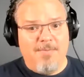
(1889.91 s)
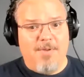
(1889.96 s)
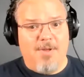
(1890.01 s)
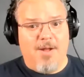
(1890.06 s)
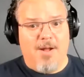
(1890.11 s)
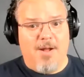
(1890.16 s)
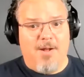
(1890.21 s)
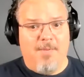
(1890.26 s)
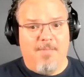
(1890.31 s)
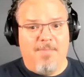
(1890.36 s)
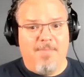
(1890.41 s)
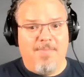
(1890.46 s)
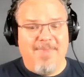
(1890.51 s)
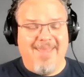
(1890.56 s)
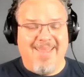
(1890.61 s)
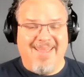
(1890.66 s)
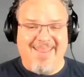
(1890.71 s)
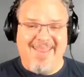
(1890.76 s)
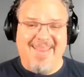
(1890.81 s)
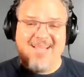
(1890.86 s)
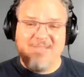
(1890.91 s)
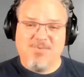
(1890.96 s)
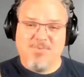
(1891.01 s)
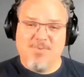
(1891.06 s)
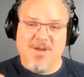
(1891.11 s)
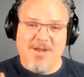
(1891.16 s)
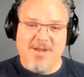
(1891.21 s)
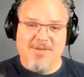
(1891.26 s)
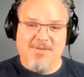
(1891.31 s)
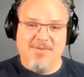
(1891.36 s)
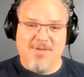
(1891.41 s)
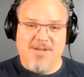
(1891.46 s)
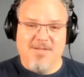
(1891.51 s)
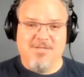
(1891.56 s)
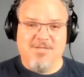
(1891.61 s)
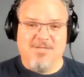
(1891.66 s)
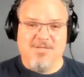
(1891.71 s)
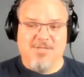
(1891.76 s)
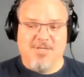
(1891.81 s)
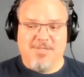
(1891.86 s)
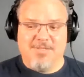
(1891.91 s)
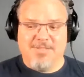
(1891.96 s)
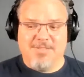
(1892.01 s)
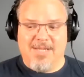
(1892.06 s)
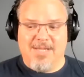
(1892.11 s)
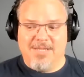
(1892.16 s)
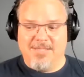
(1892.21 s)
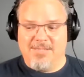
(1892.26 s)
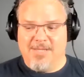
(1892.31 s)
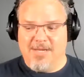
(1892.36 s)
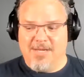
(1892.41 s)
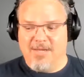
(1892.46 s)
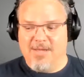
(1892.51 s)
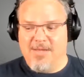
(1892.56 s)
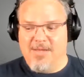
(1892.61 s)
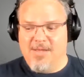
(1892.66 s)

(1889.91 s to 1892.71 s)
And that's why I suggest testing.